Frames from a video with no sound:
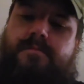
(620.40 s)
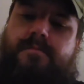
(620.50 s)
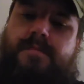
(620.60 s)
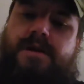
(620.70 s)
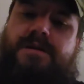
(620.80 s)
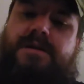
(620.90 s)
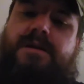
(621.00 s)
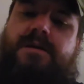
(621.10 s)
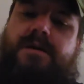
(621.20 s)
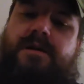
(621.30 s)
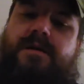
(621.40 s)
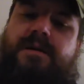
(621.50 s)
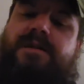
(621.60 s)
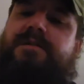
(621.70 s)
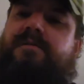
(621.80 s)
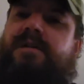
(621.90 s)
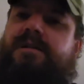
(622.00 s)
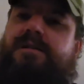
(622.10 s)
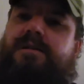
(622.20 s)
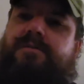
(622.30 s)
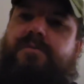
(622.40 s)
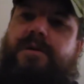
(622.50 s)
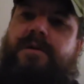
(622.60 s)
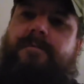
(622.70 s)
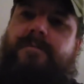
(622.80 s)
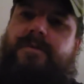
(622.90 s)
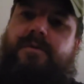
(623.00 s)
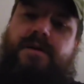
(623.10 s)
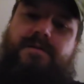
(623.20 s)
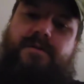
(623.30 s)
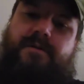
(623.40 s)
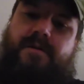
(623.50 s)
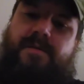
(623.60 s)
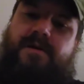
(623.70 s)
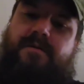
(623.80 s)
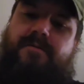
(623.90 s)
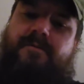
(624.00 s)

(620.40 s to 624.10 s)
I did the ages of 19 and 20, so I just come out of